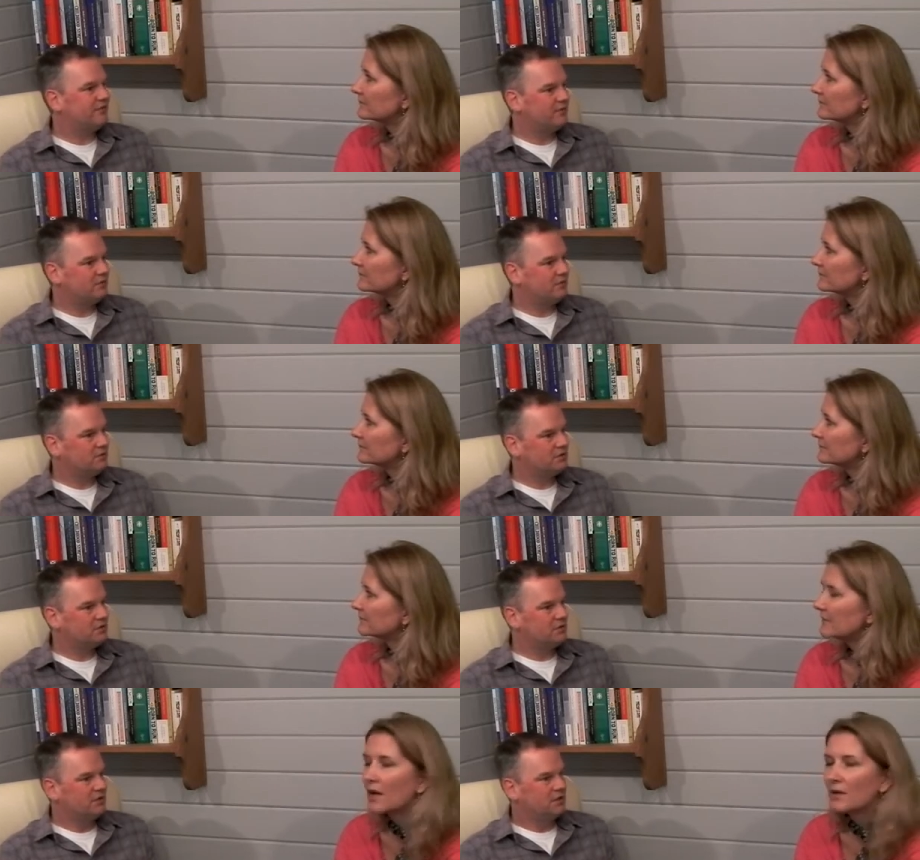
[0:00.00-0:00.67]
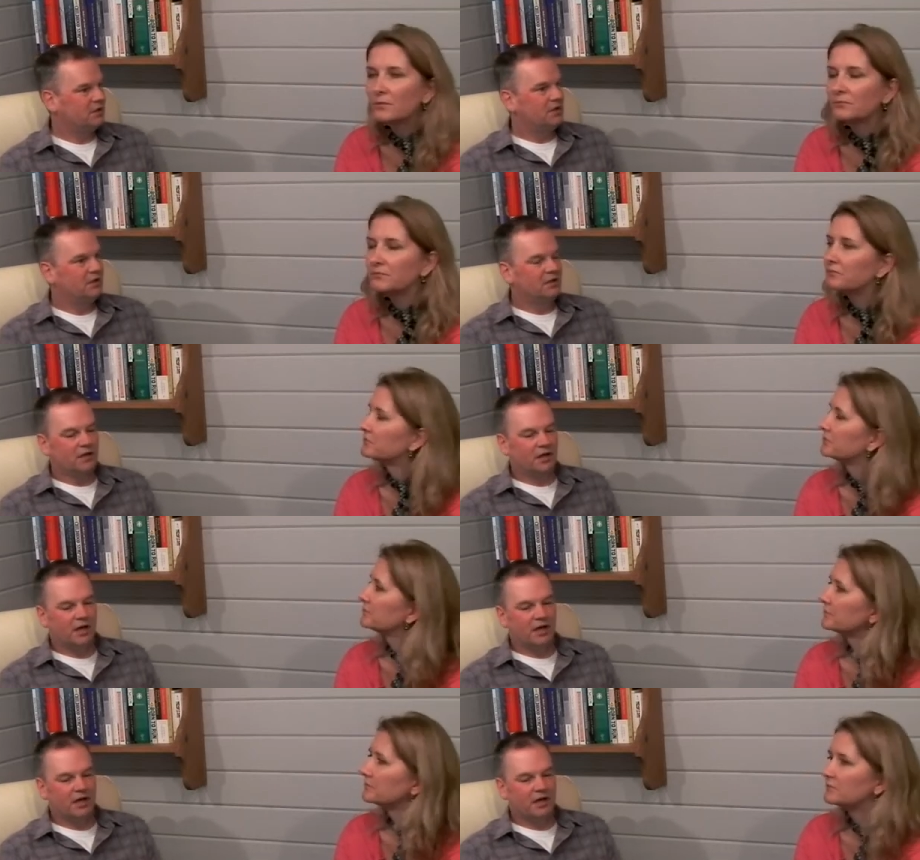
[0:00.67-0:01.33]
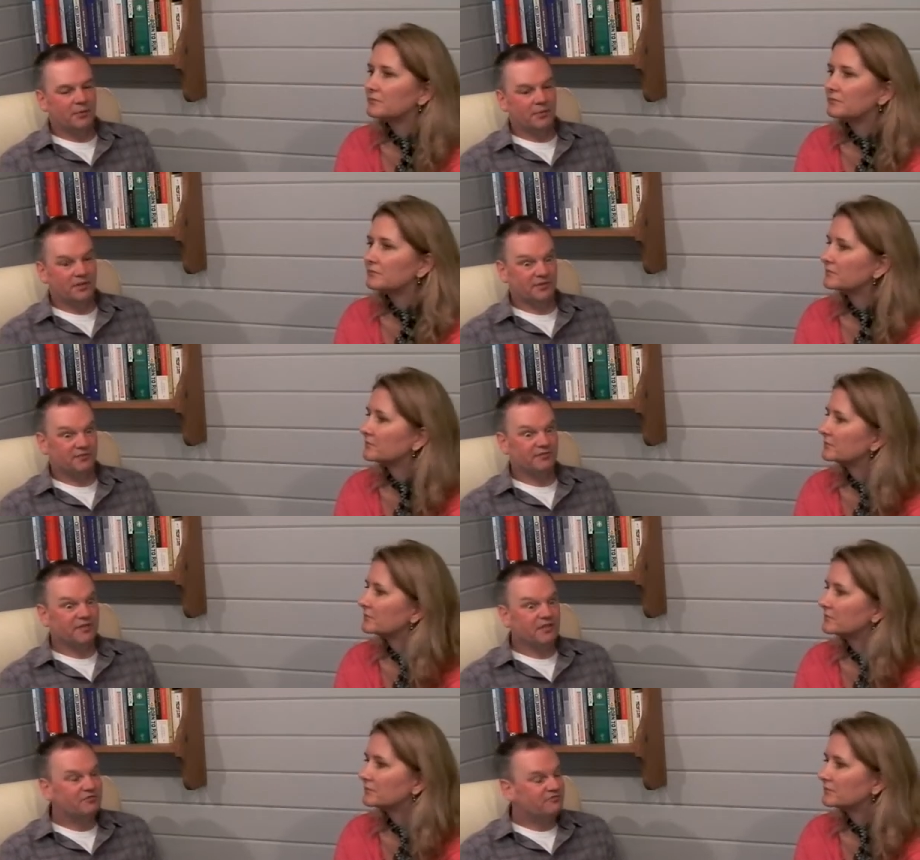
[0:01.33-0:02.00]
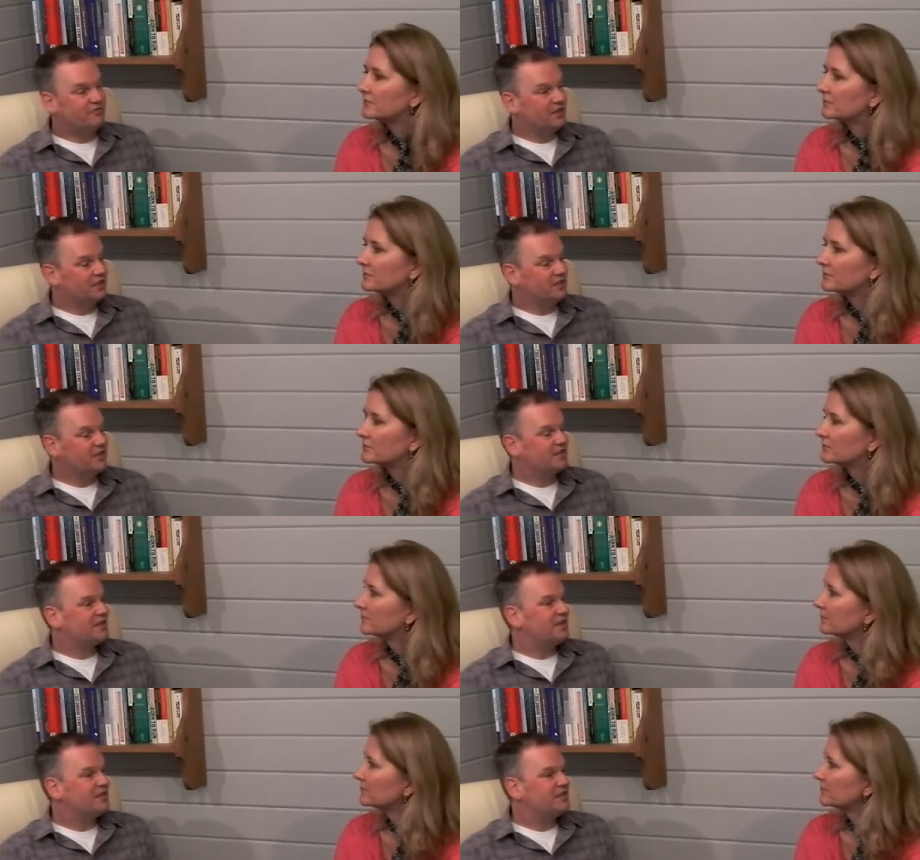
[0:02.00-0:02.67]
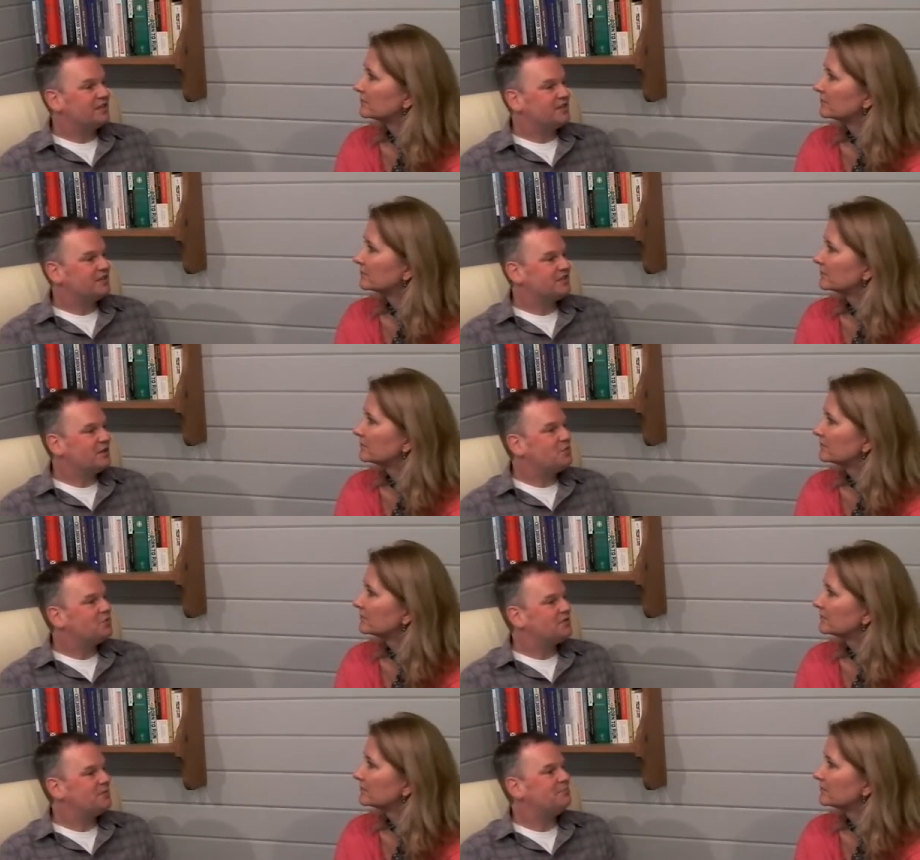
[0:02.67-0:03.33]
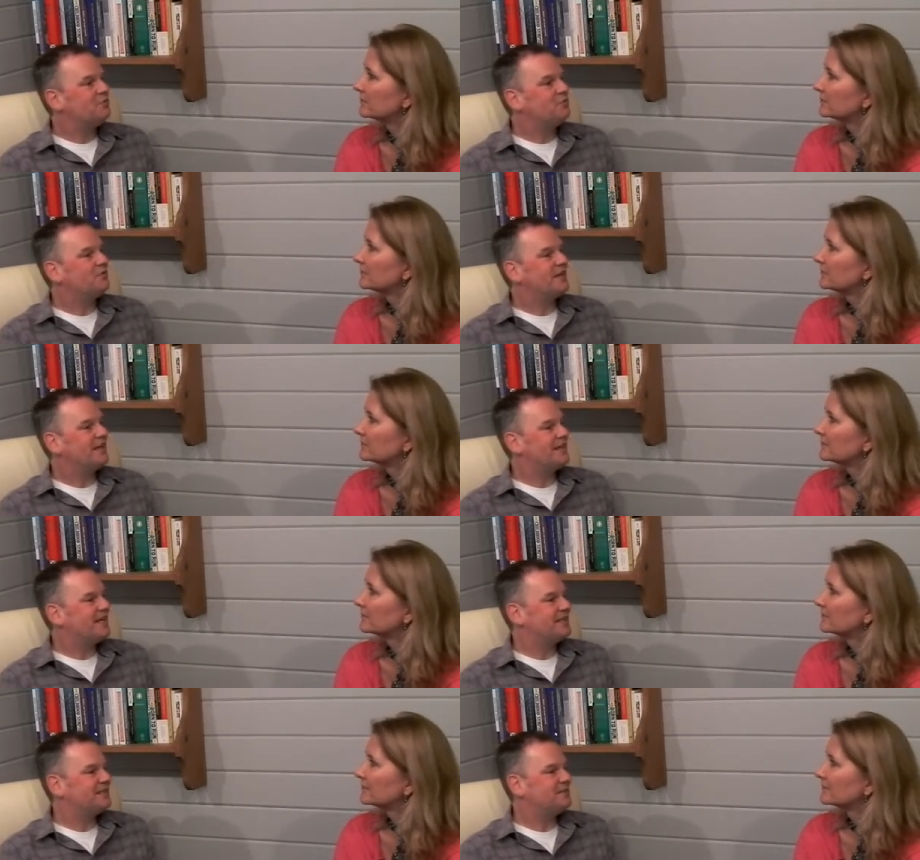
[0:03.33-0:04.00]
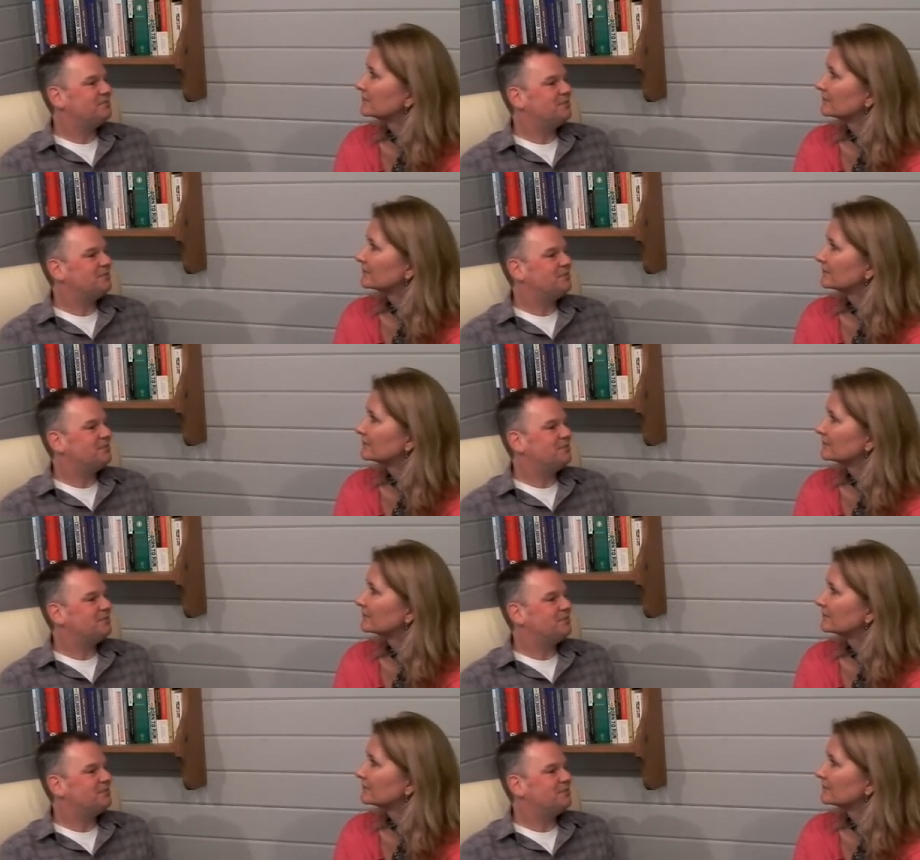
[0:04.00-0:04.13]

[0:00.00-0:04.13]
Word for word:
Speaker 1: difficult. No. Uh, it's, it's, it's, so simple that that